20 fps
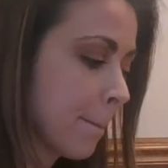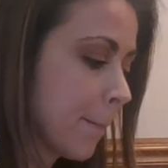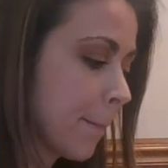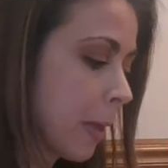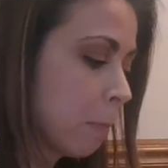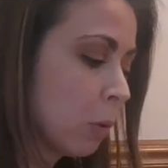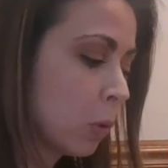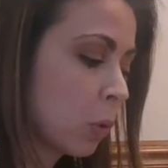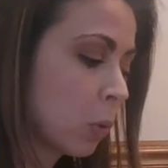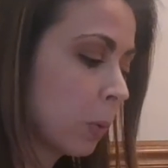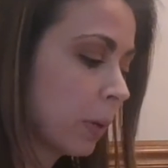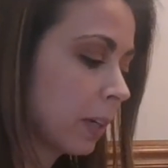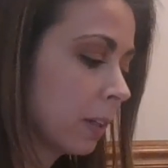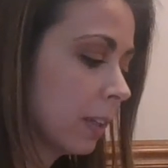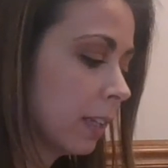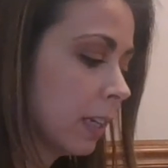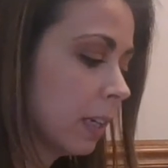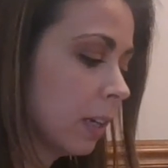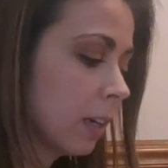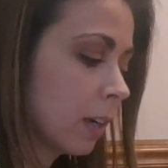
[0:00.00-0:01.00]
People
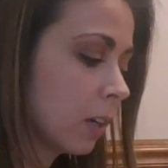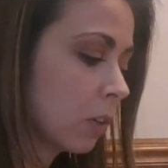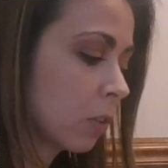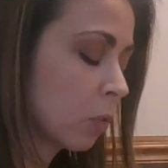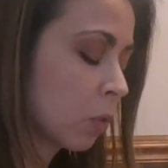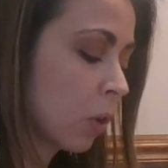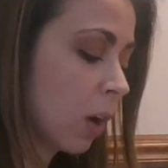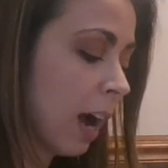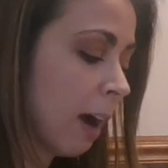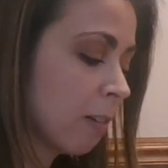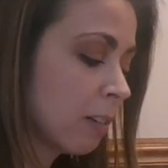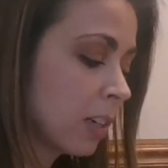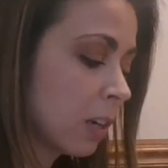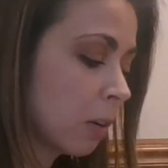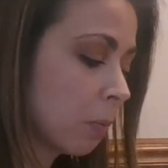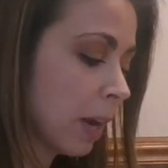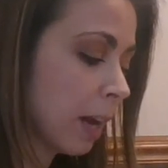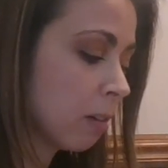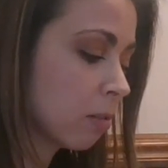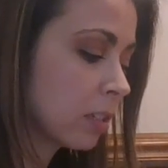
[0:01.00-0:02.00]
quickly crowded
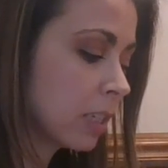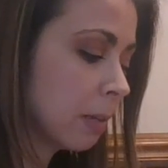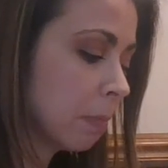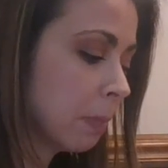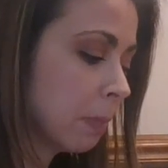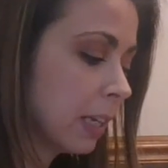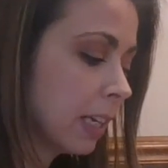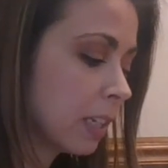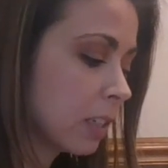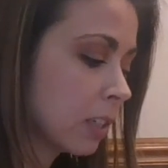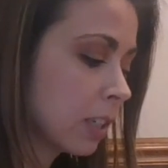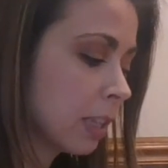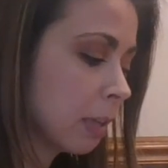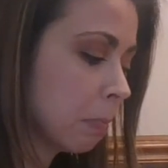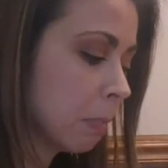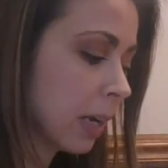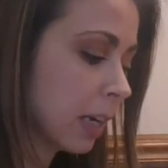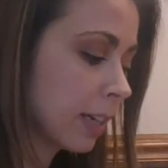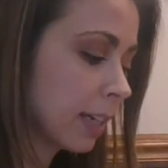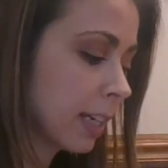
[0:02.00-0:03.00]
around, dipping into the
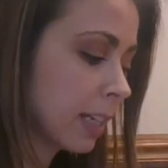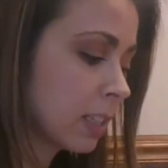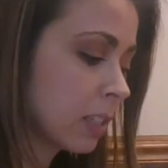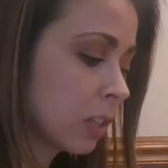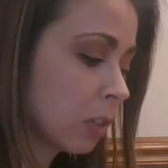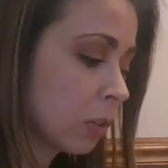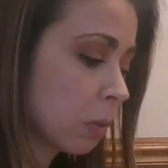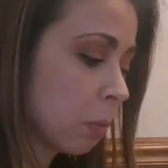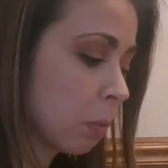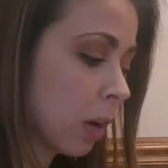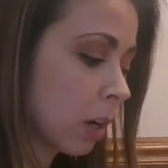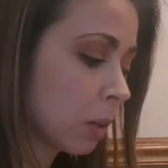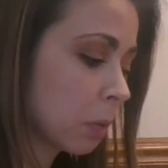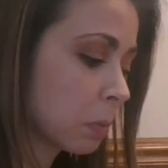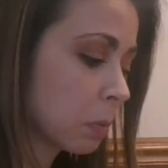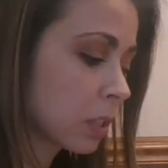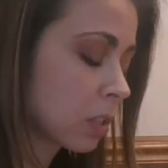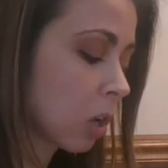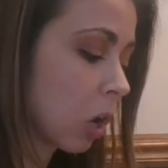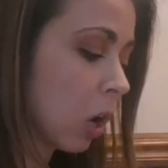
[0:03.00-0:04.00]
bucket until the water
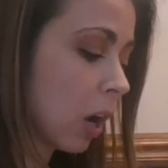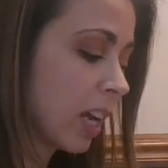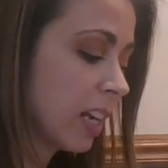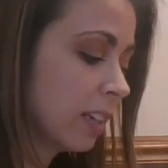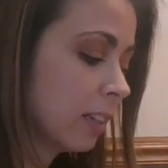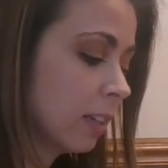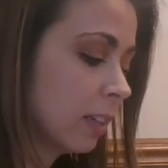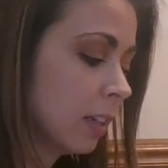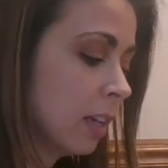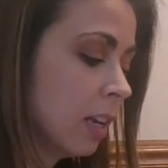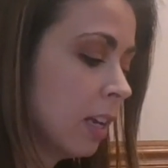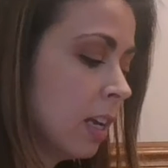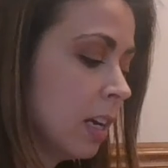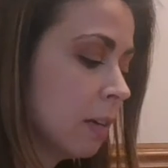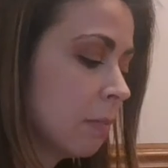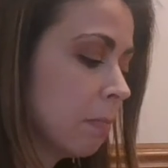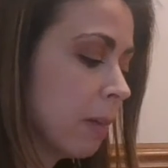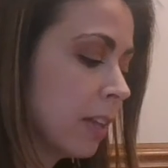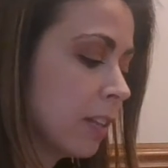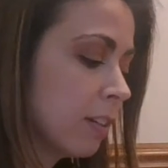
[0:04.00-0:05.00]
was gone.
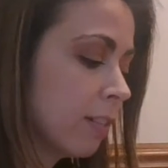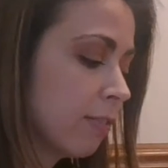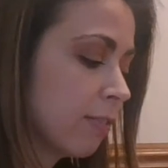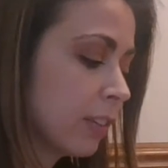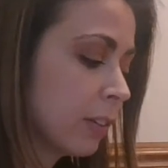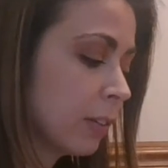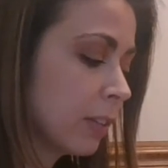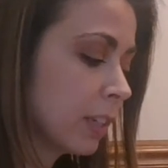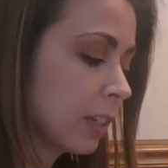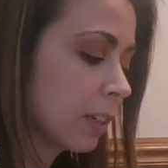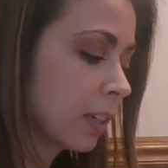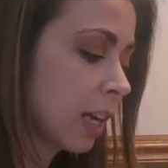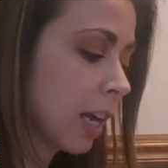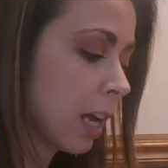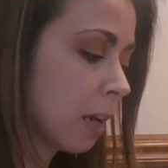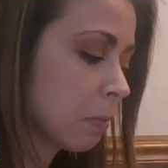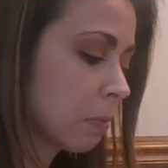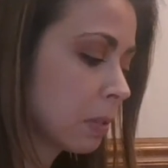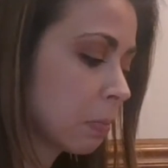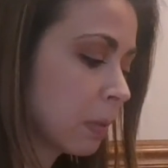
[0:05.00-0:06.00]
Mother filled their
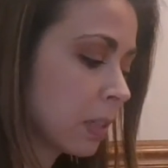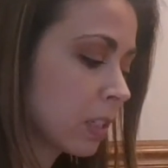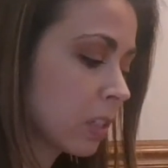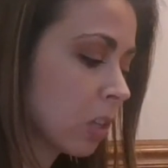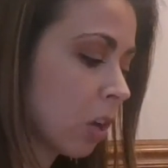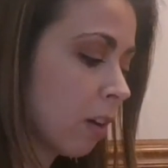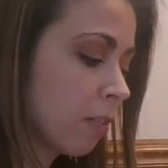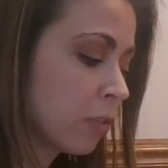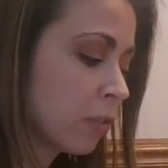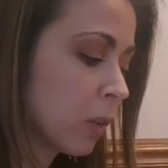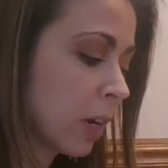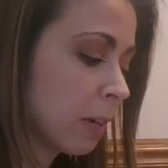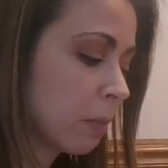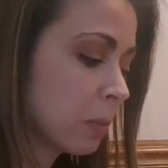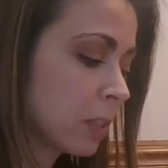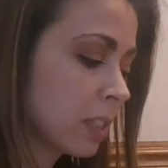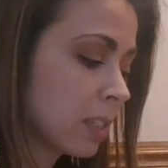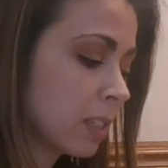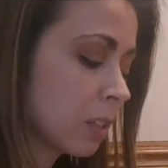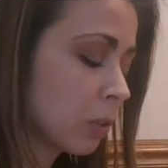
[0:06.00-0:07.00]
cups, but Soft Rain
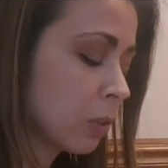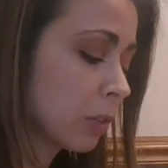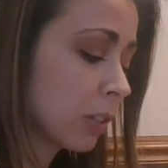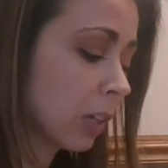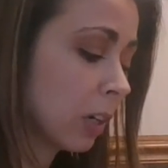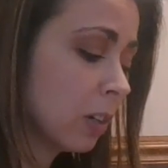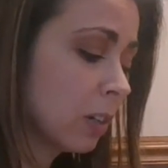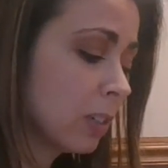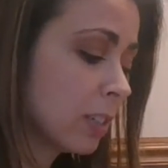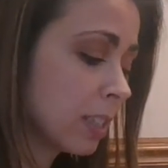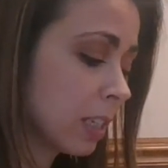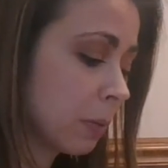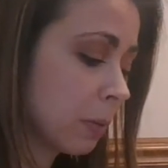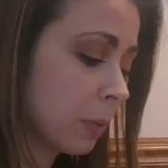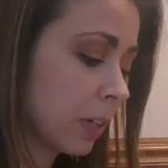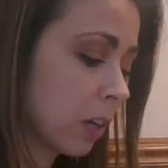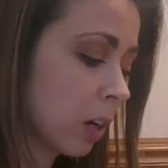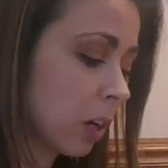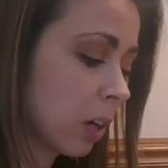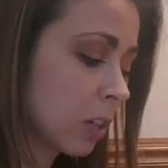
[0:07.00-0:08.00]
was still thirsty
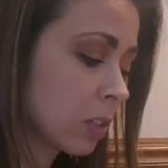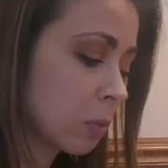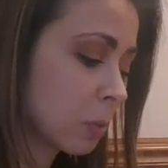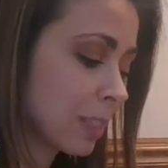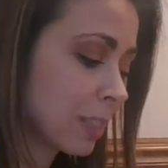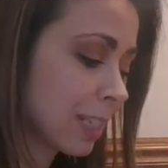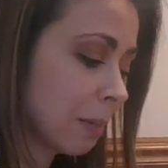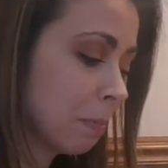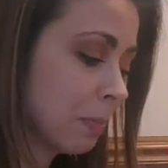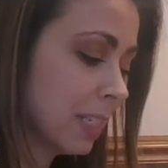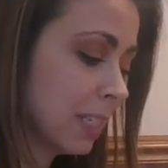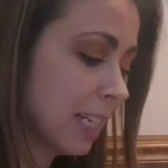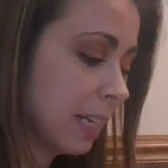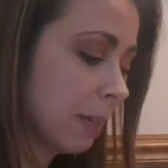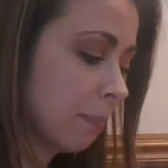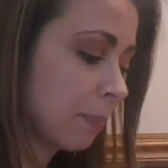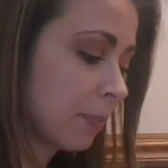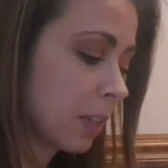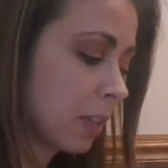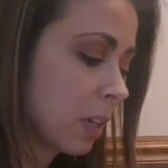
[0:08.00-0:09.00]
when hers was
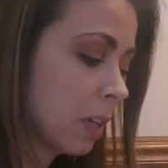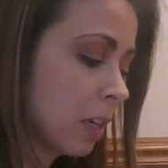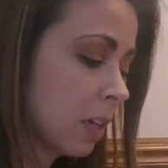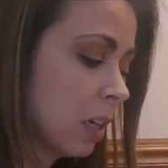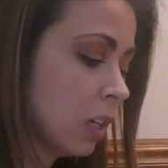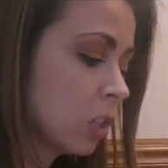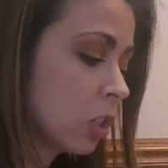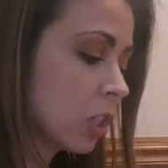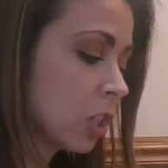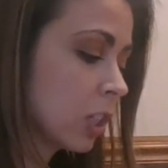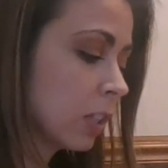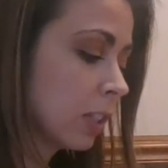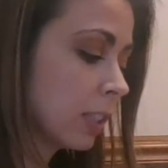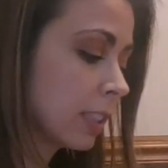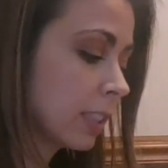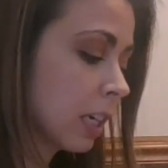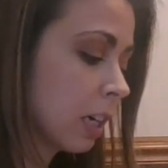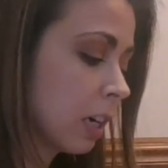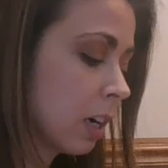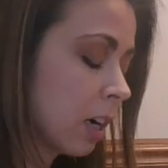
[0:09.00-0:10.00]
empty. She
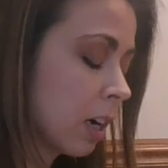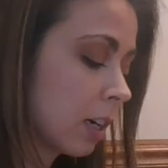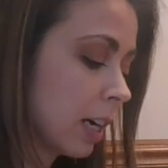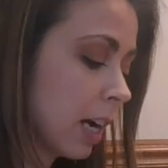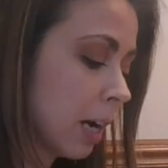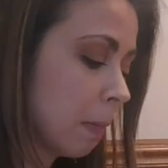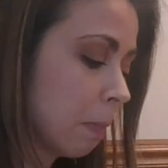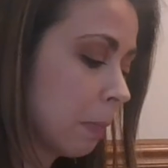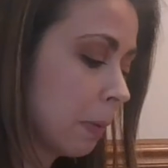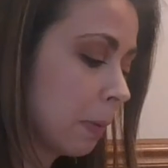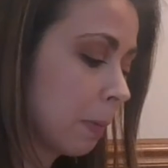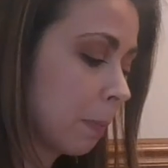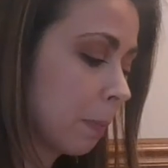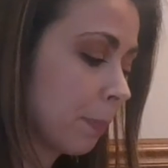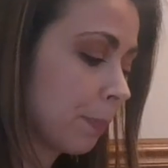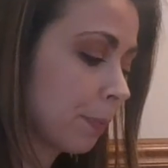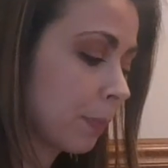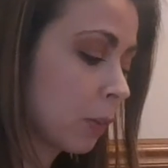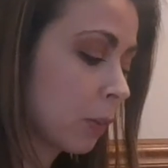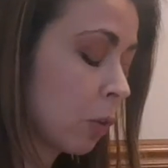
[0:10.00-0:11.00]
looked at her cup
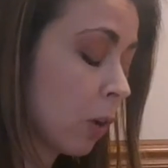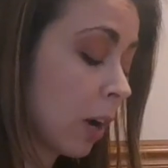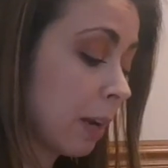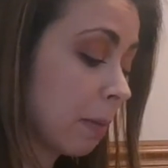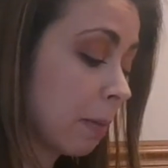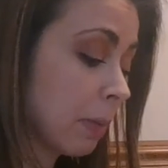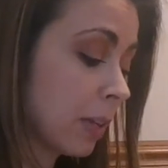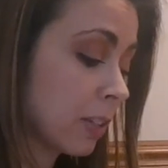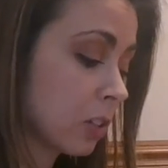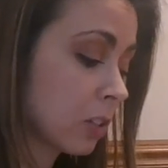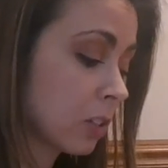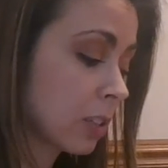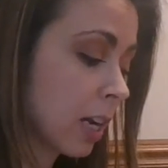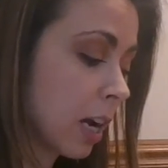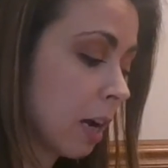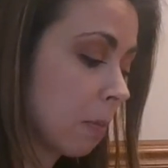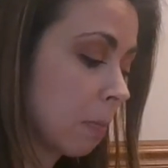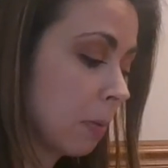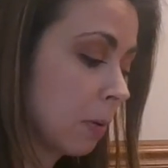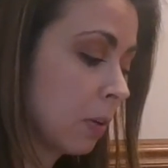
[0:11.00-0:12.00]
grandmother's
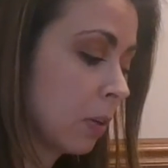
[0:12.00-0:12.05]
cup.